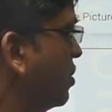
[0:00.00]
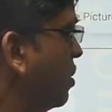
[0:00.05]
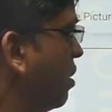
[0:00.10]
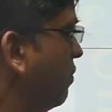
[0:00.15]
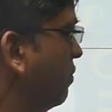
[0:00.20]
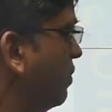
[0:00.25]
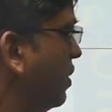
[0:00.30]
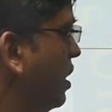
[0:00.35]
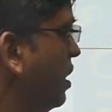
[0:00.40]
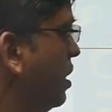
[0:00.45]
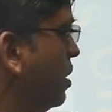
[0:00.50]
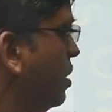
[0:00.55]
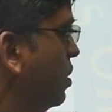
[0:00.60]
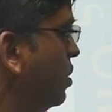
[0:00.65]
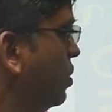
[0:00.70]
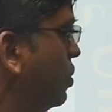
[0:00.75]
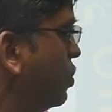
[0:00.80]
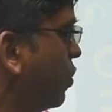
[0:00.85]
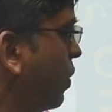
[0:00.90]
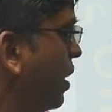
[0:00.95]
of the
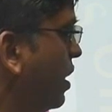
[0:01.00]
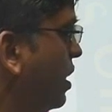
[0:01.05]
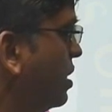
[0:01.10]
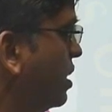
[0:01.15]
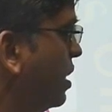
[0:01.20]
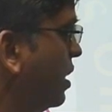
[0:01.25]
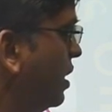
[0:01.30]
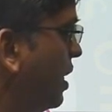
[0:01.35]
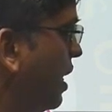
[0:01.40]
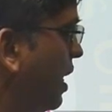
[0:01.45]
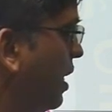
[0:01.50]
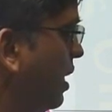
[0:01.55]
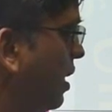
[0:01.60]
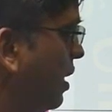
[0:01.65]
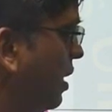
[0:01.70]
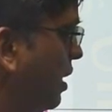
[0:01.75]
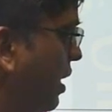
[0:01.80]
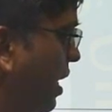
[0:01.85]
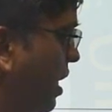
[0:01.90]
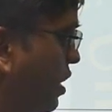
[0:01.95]
joints
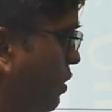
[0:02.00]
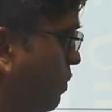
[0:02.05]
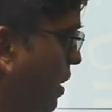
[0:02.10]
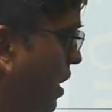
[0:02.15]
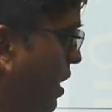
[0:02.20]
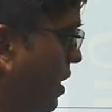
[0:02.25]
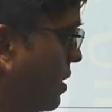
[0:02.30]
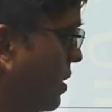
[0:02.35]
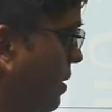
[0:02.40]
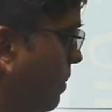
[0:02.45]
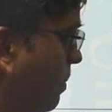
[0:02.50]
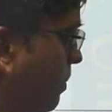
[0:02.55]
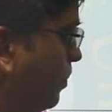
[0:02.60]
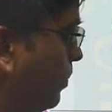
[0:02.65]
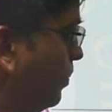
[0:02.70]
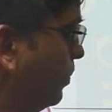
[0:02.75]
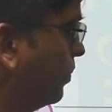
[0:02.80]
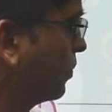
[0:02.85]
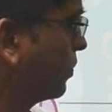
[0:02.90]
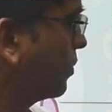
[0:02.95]
that takes place.
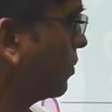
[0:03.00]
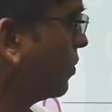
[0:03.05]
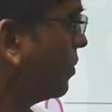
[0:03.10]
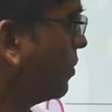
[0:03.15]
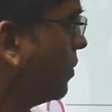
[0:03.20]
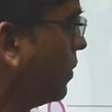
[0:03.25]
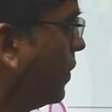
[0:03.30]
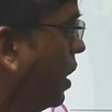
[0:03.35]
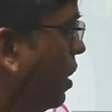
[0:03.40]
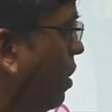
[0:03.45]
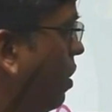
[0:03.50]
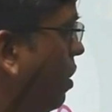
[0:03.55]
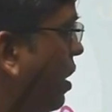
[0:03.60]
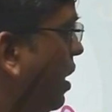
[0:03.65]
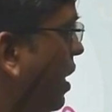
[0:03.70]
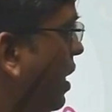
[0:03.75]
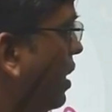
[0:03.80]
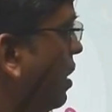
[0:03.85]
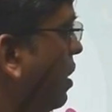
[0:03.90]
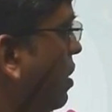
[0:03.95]

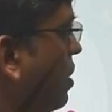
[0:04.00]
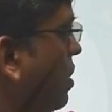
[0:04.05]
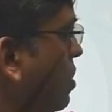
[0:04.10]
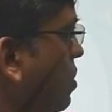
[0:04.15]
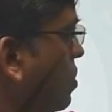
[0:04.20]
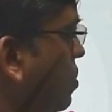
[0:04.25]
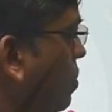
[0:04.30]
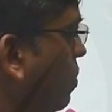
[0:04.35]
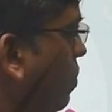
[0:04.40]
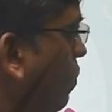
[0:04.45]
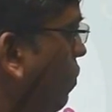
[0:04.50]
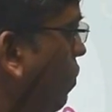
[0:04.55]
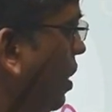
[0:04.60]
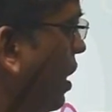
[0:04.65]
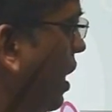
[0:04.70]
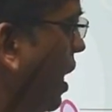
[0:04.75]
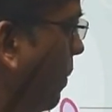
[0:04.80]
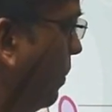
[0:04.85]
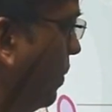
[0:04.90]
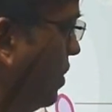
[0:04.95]
Alright, so what
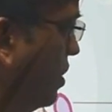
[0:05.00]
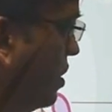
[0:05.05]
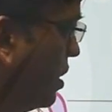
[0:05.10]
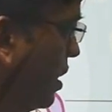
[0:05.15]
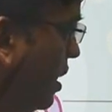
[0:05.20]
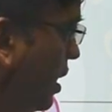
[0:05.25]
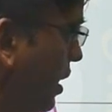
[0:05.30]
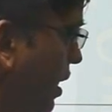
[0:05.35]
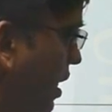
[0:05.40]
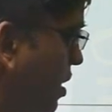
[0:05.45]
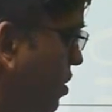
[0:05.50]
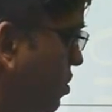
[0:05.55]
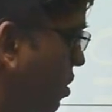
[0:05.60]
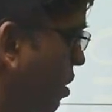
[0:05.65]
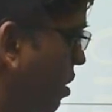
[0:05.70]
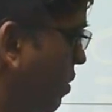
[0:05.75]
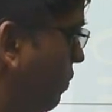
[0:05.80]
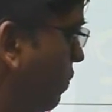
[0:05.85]
happens in case of